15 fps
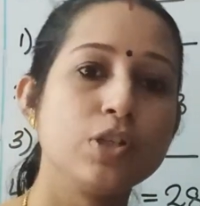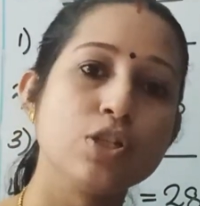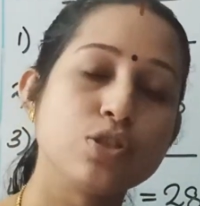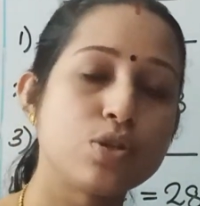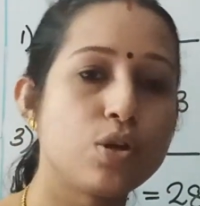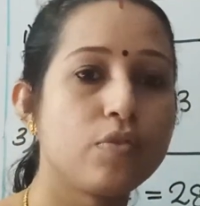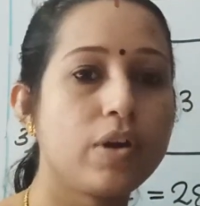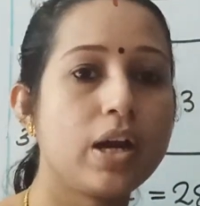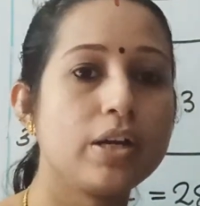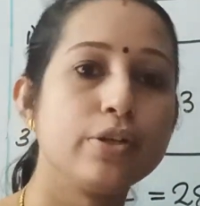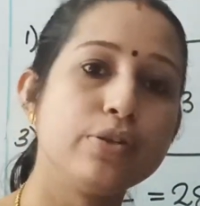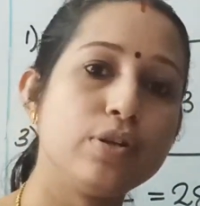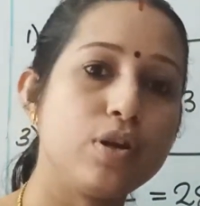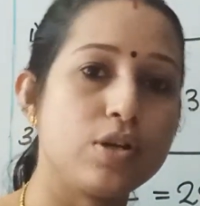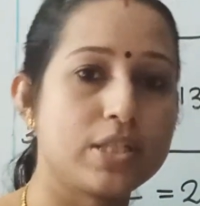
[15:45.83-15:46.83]
So
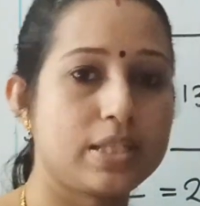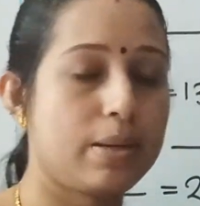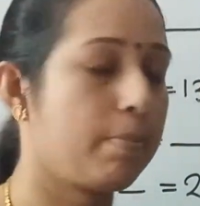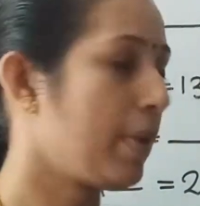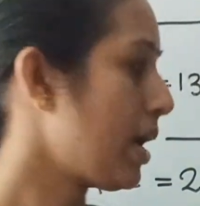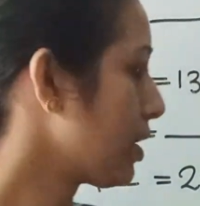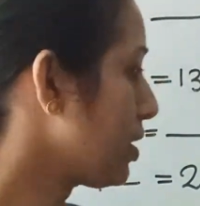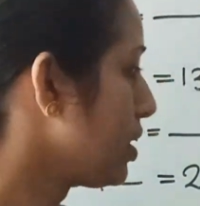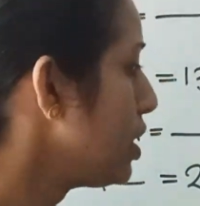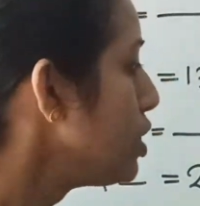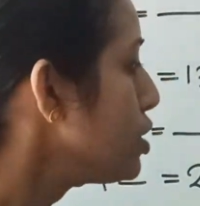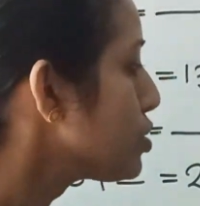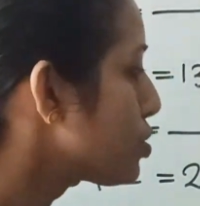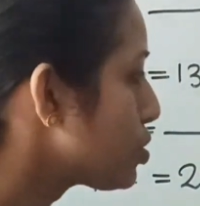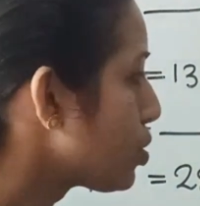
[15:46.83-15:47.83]
what? You lost the mark.
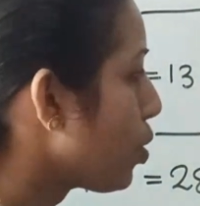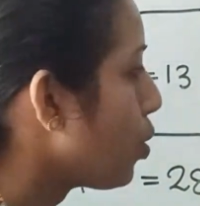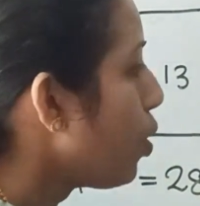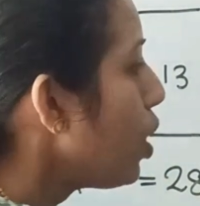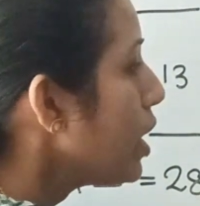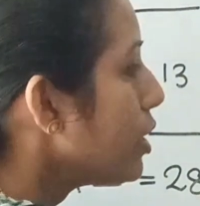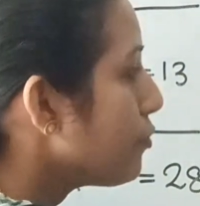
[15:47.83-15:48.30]
So